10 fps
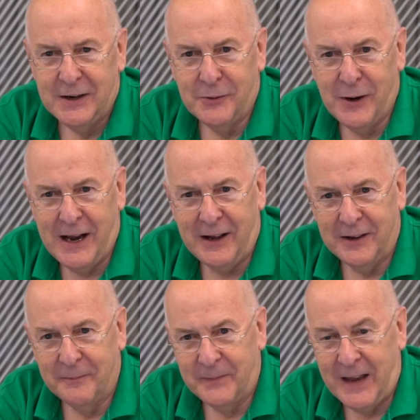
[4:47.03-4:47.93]

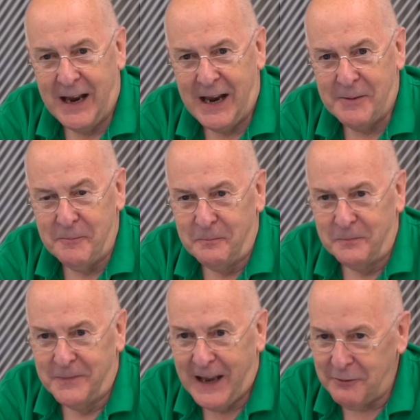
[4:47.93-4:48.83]
Well,
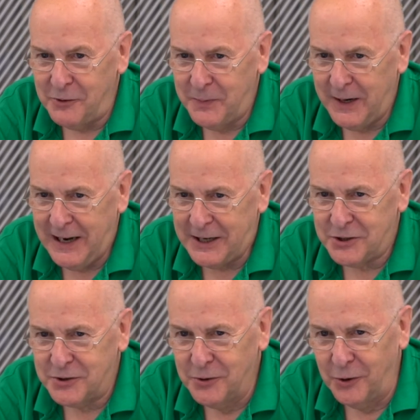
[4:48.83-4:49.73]
that would be an
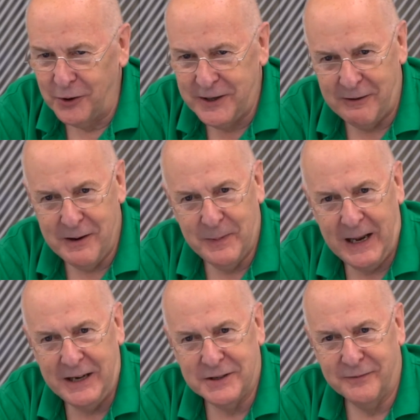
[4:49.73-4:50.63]
extraordinary
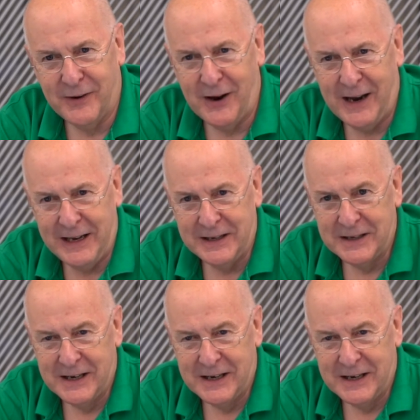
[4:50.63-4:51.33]
play to find.